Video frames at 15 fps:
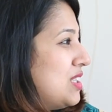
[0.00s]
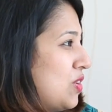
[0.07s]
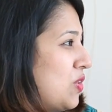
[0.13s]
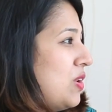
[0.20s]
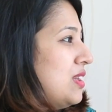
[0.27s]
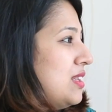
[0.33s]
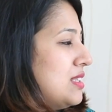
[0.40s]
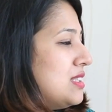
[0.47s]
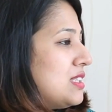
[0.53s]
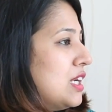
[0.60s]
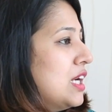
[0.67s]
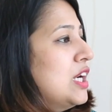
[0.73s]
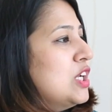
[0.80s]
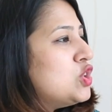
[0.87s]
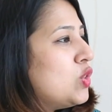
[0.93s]
and all
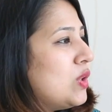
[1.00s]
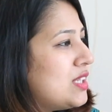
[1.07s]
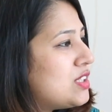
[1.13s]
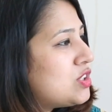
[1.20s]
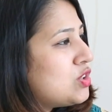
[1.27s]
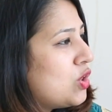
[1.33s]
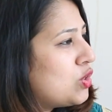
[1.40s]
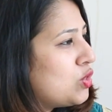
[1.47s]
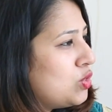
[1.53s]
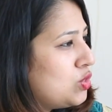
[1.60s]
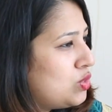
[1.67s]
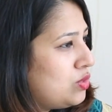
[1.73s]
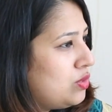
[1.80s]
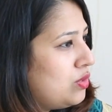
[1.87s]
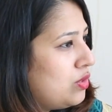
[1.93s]
this. So let's not
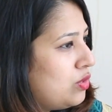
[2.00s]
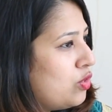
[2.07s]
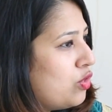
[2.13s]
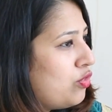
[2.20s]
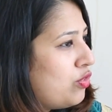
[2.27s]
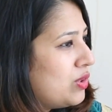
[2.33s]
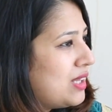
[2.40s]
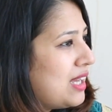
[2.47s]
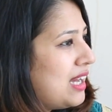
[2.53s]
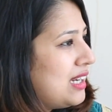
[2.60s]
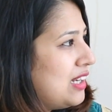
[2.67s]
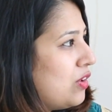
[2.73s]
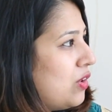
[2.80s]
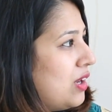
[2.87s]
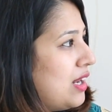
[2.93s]
go for that
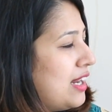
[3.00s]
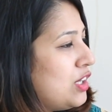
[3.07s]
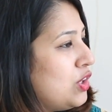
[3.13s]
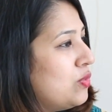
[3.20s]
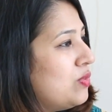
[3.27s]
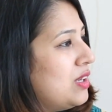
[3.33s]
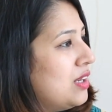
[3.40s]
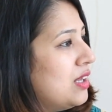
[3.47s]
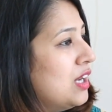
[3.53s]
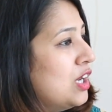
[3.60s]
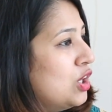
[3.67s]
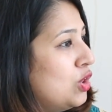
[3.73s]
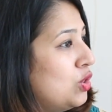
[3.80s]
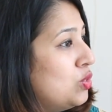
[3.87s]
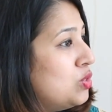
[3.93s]
and all, and you will
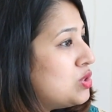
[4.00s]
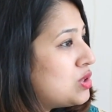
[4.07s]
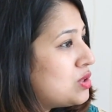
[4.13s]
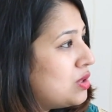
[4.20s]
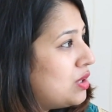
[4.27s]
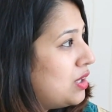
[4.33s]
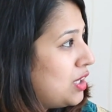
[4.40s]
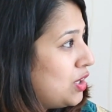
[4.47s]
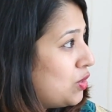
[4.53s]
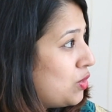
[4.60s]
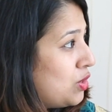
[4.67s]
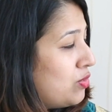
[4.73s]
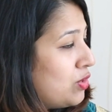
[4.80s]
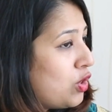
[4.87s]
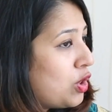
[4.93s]
lose, you
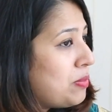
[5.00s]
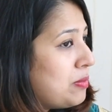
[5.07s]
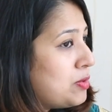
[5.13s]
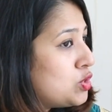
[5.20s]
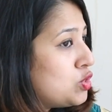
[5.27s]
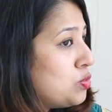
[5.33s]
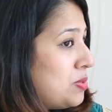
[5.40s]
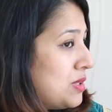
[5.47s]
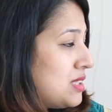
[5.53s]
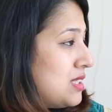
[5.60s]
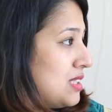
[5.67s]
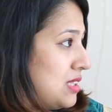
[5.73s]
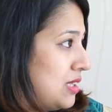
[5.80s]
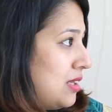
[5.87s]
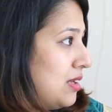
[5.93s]
will not be able to do
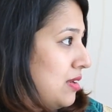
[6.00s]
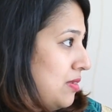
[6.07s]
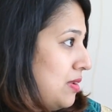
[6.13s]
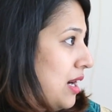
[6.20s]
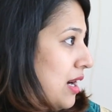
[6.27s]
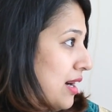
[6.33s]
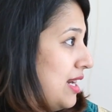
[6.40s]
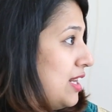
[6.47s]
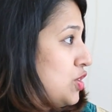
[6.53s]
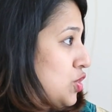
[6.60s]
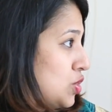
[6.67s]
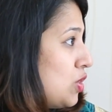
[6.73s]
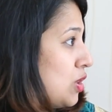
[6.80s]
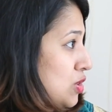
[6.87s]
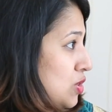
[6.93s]
business. The earnings
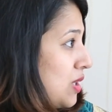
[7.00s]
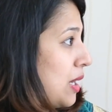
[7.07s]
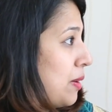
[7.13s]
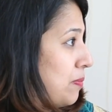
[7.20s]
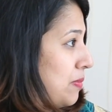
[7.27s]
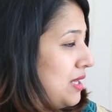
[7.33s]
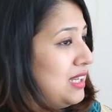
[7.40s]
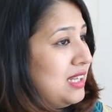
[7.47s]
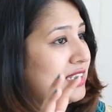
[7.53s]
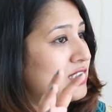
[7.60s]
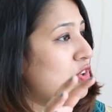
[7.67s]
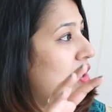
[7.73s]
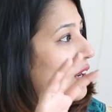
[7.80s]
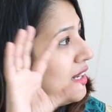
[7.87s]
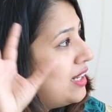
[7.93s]
should also come. He is
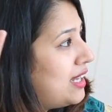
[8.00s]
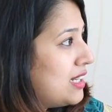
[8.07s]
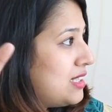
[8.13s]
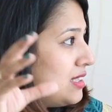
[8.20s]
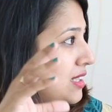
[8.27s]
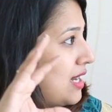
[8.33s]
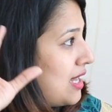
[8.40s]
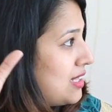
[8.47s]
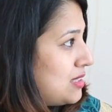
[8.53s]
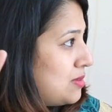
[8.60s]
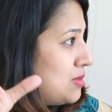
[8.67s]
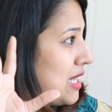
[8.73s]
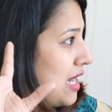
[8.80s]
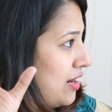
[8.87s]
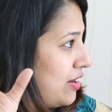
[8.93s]
already getting a handsome
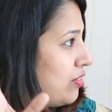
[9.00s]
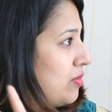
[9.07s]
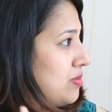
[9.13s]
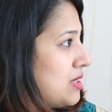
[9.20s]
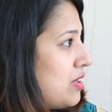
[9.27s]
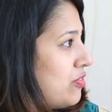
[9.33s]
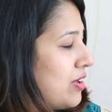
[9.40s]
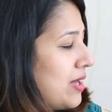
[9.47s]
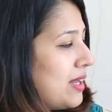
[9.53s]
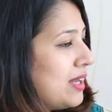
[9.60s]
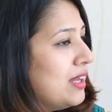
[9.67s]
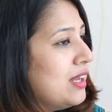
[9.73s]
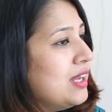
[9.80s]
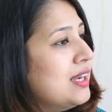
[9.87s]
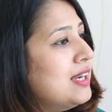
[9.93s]
salary from somewhere.
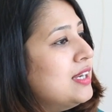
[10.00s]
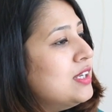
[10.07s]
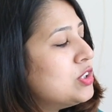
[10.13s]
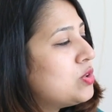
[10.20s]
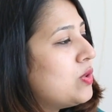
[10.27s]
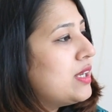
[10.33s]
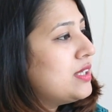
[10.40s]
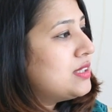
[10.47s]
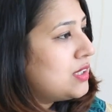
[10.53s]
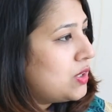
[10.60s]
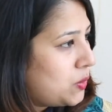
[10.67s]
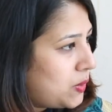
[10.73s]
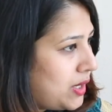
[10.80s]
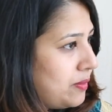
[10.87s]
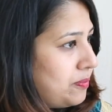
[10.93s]
So I said,
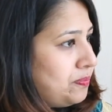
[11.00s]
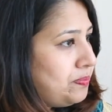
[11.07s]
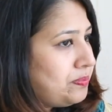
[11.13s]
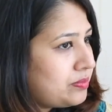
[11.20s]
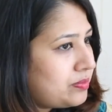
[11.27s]
okay.